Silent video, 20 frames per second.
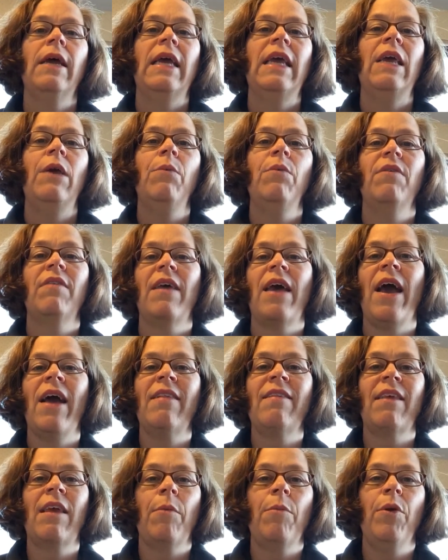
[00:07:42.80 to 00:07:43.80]
He was
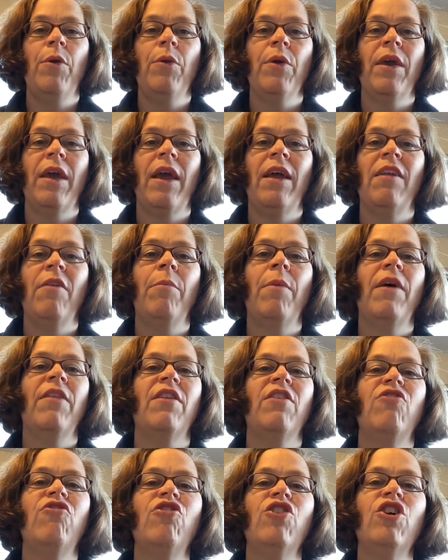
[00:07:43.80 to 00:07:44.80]
excommunicated by
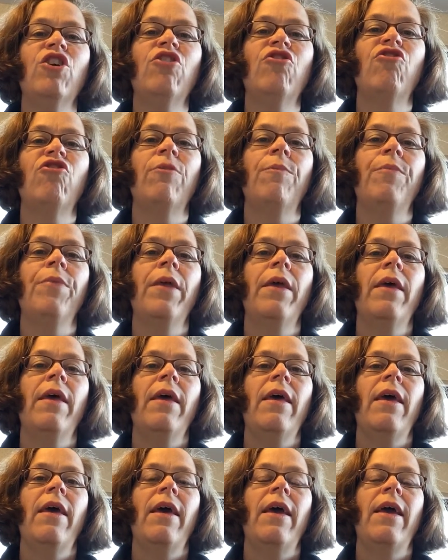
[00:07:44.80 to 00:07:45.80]
the church,
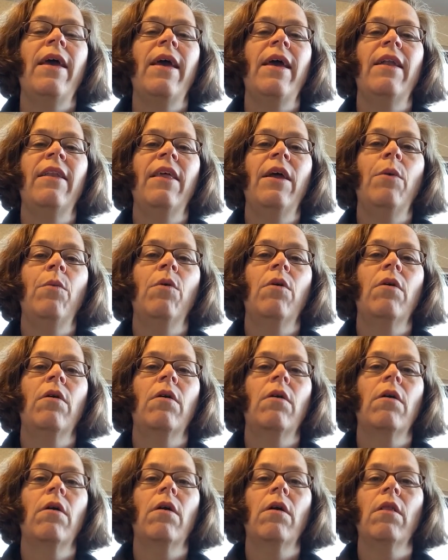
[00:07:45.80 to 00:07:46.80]
and there
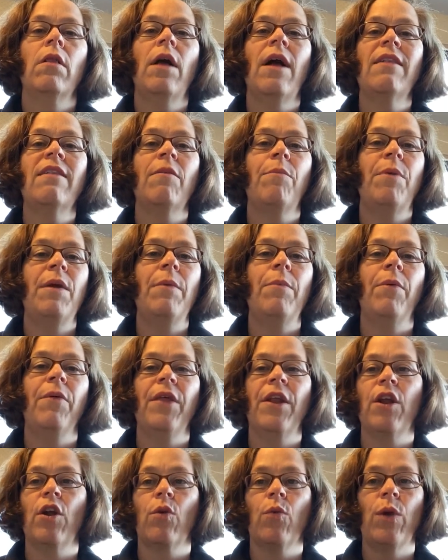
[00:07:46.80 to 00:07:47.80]
were lots of people
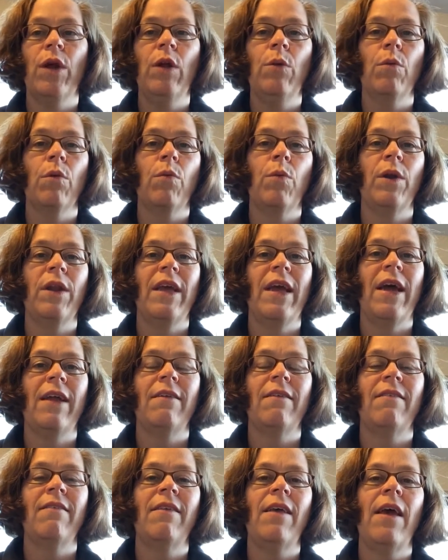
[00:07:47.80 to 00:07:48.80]
that agreed with what he had
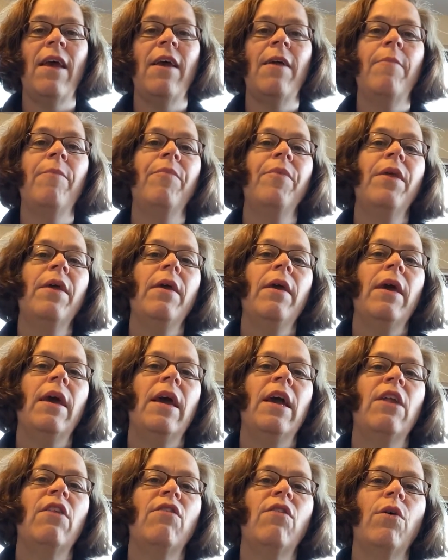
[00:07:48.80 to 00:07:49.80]
to say.
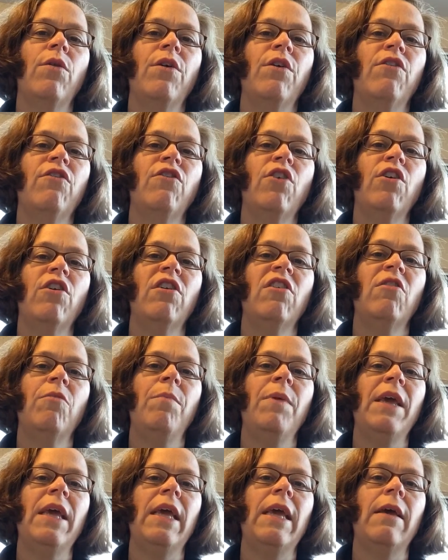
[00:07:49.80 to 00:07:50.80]
And so there started to
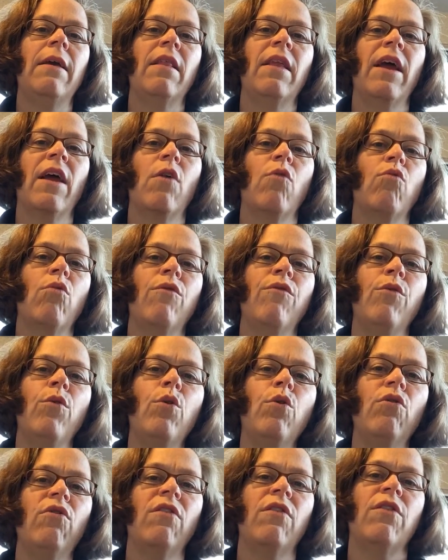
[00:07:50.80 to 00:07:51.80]
be like
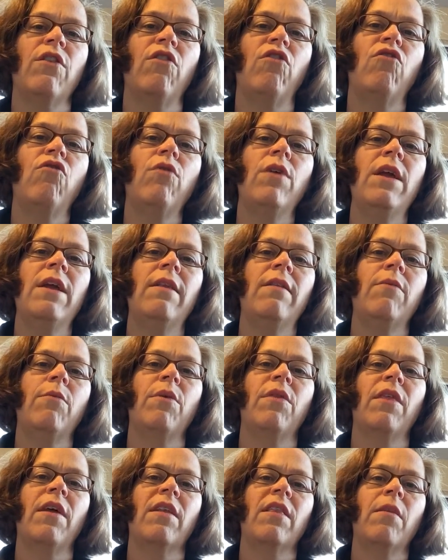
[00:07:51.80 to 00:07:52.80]
revolts in the streets
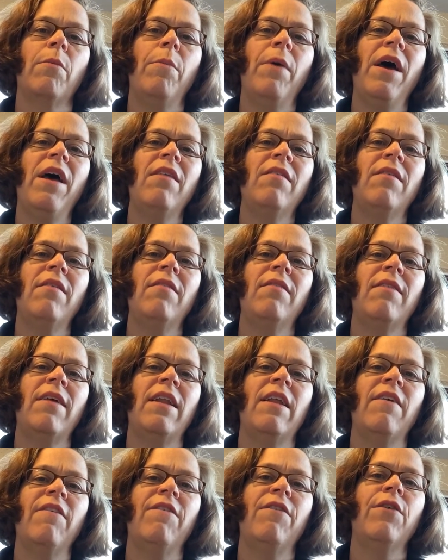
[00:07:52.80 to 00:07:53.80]
with like the peasants.
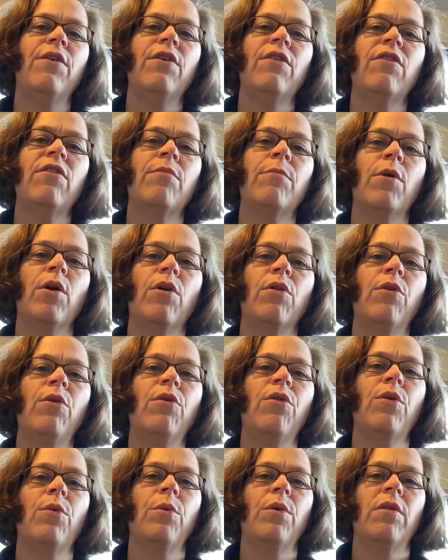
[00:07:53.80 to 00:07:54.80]
And at first, Martin
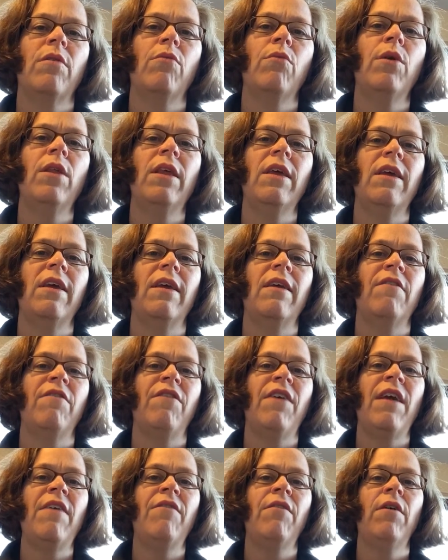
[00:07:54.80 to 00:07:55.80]
Luther was really in
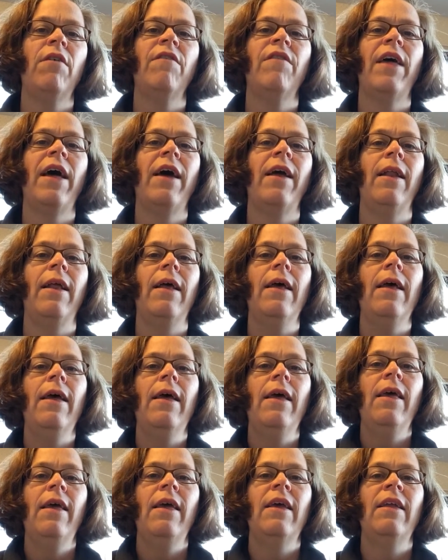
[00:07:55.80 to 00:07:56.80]
favor of that
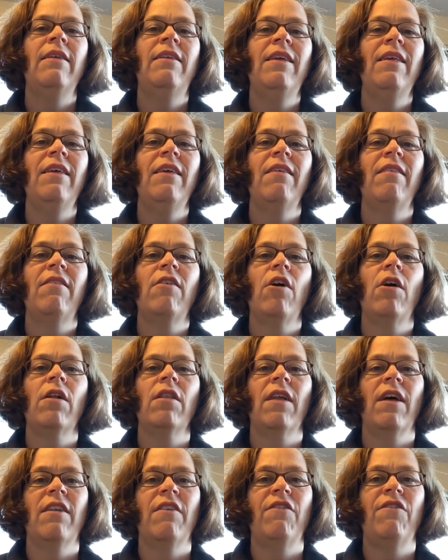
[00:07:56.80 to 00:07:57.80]
until he saw a
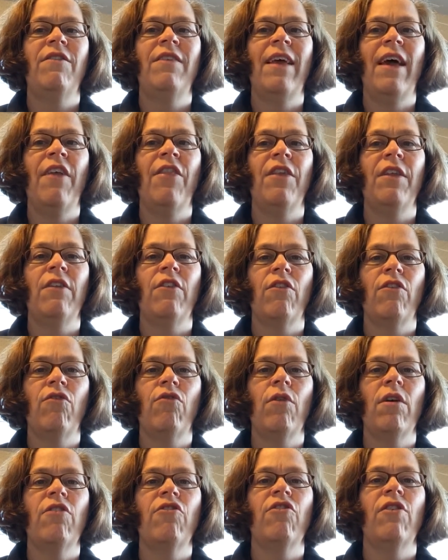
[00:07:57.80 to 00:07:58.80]
lot of death and
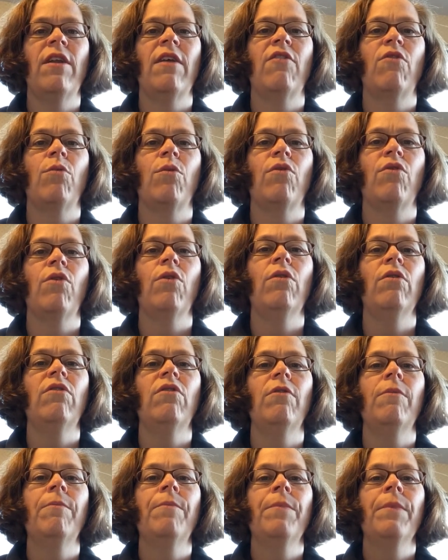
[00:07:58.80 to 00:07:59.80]
destruction as a result.